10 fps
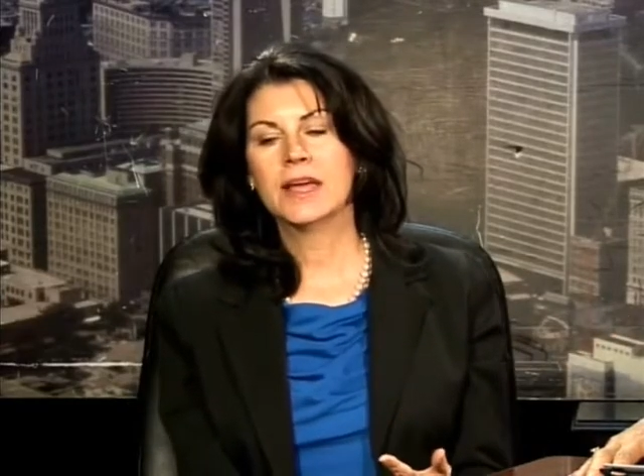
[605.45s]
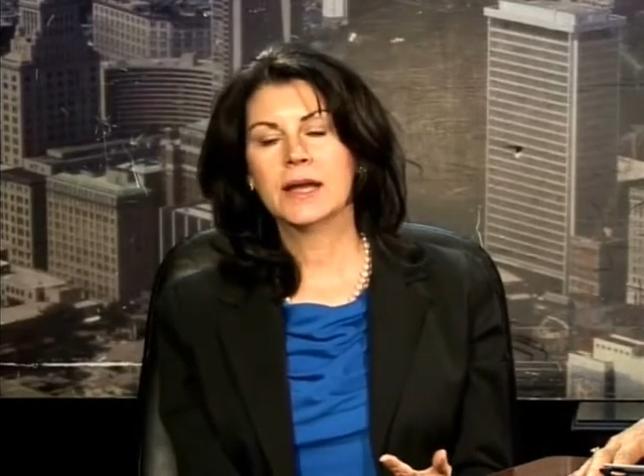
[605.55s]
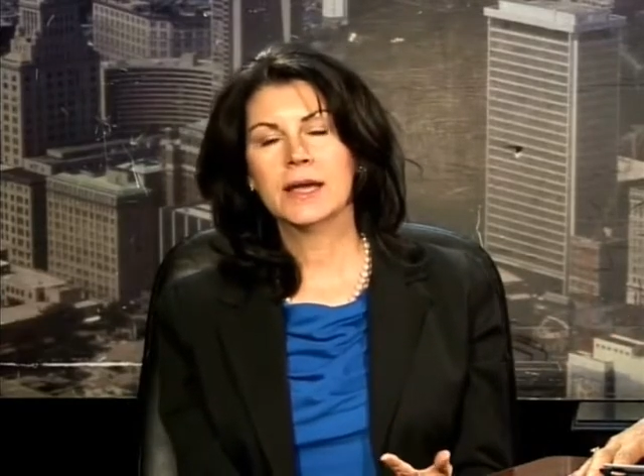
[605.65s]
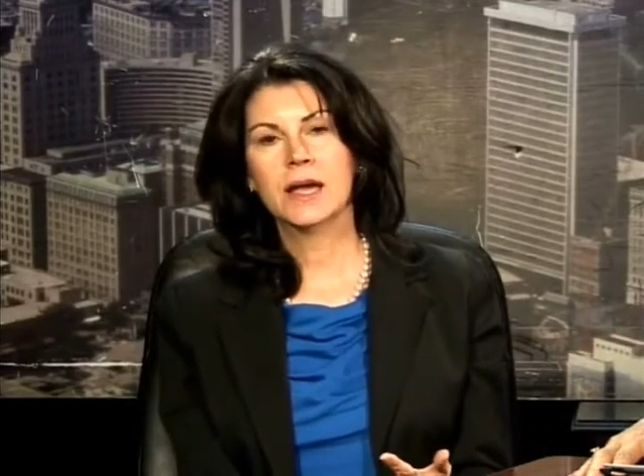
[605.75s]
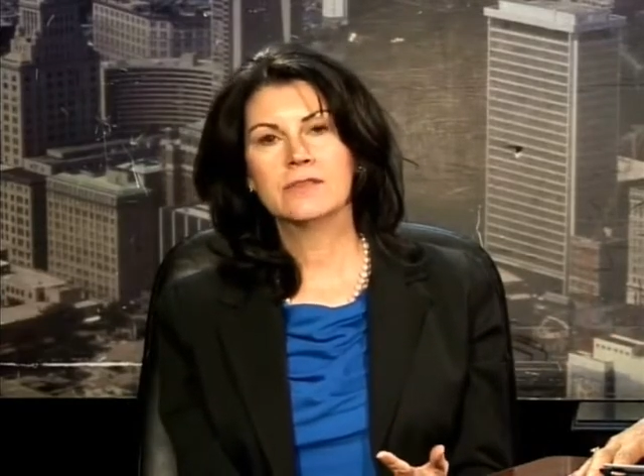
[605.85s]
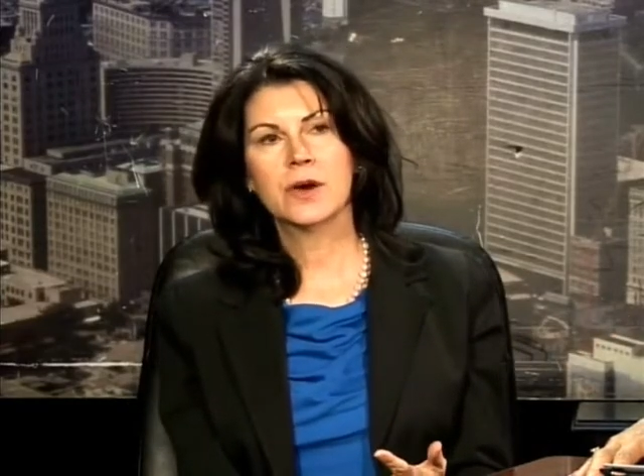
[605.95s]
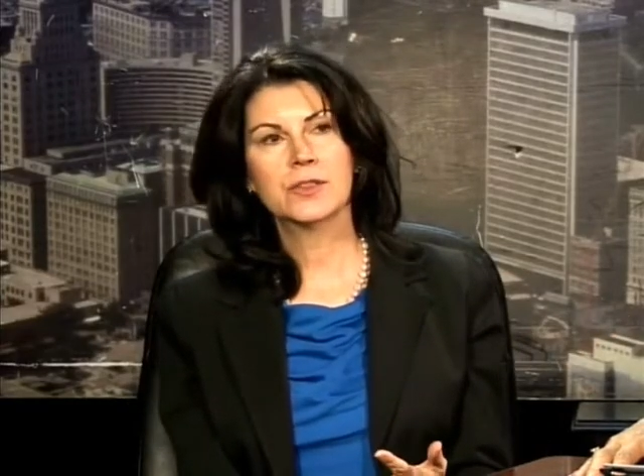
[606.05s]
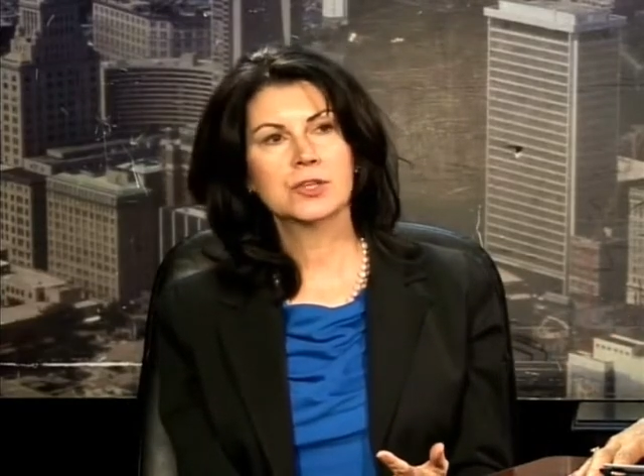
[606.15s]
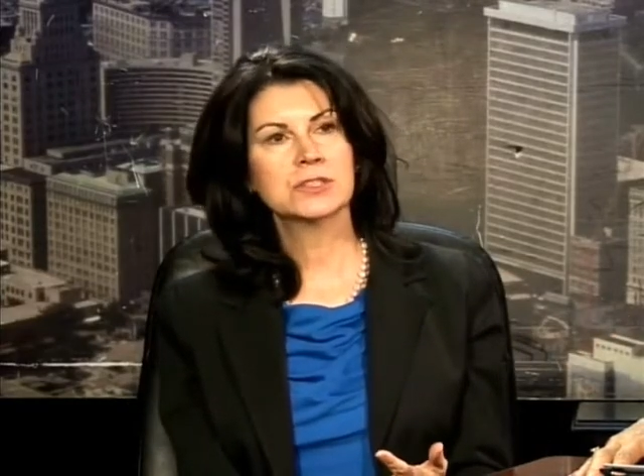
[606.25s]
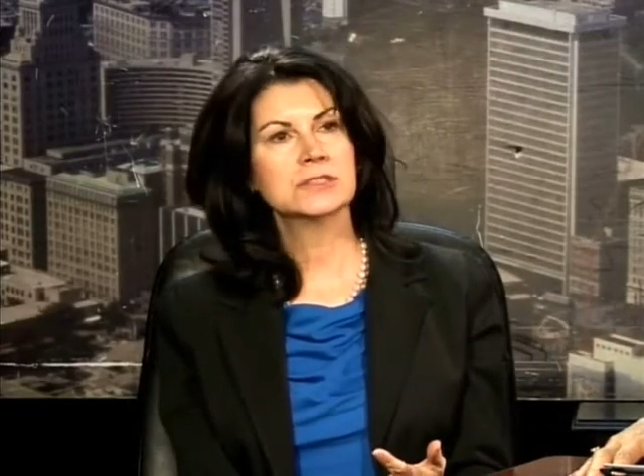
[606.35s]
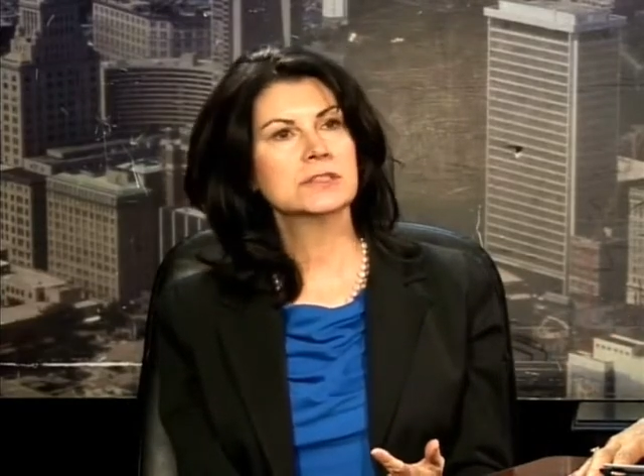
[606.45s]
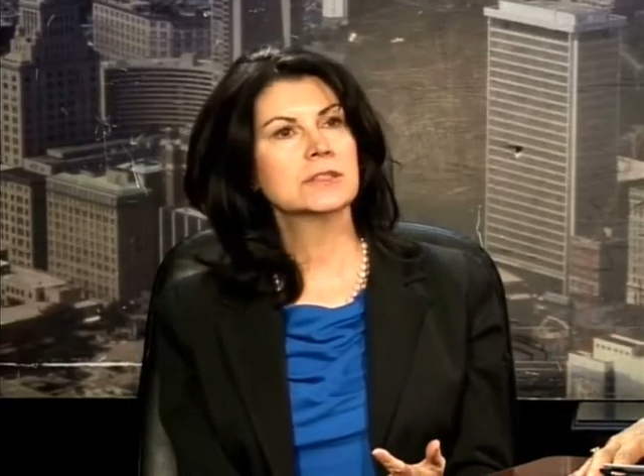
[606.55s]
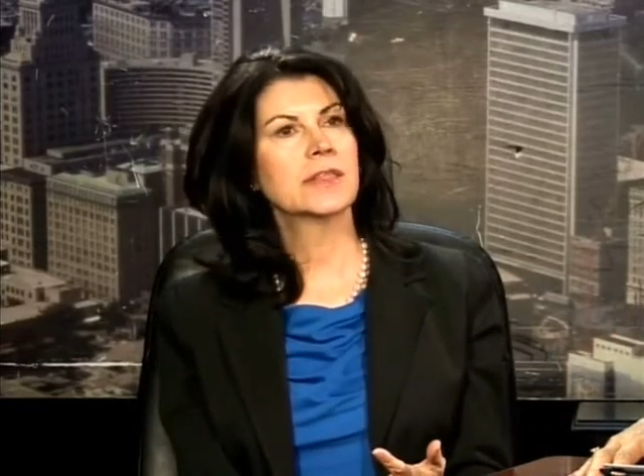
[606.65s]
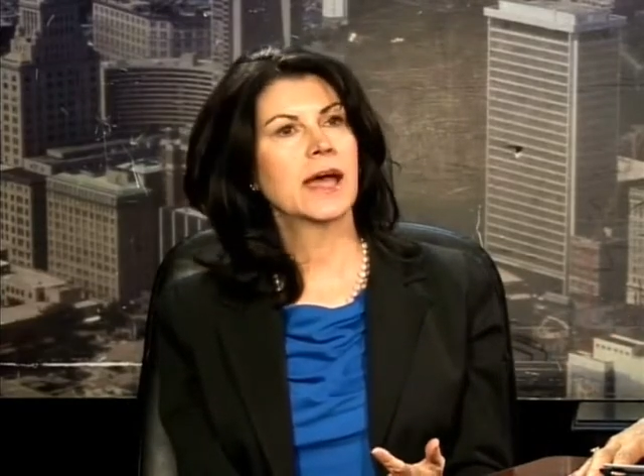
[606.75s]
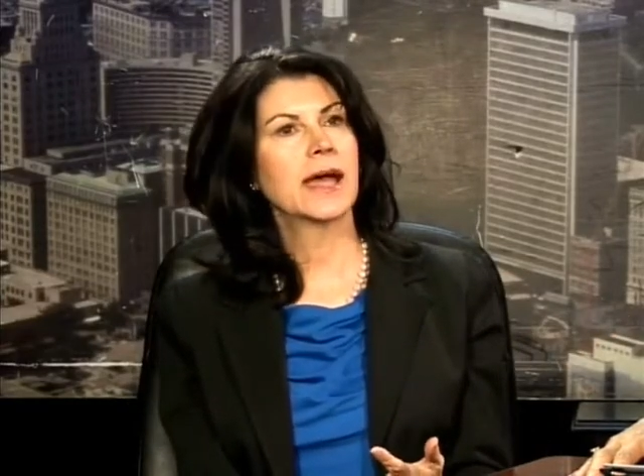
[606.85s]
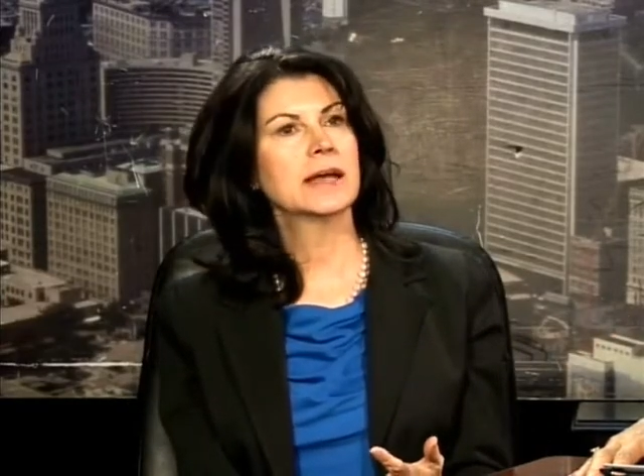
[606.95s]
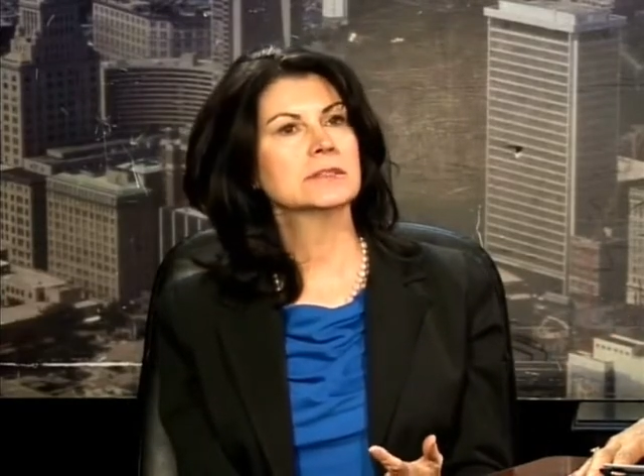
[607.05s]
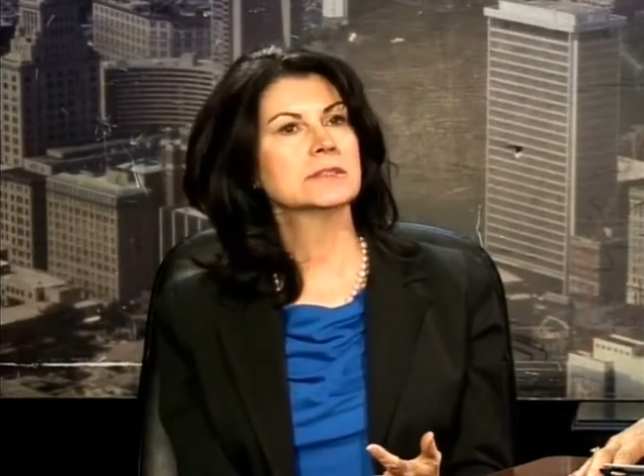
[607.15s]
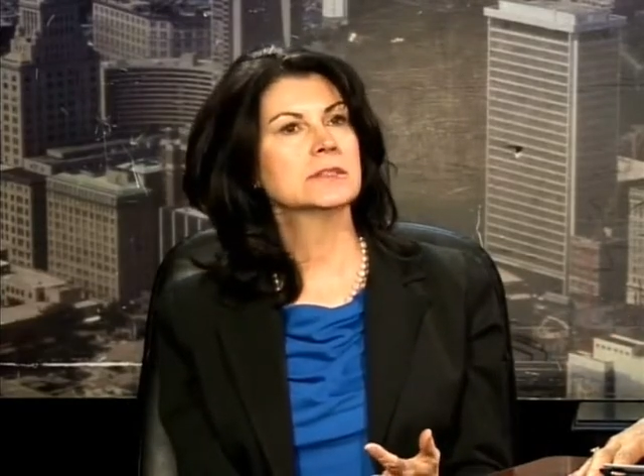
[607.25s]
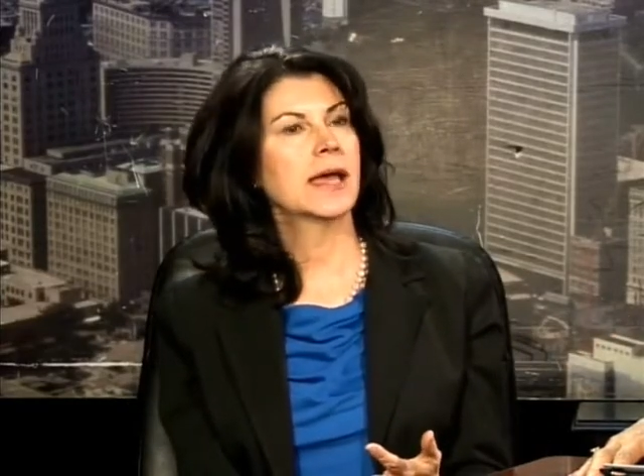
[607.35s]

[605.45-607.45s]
then I have others that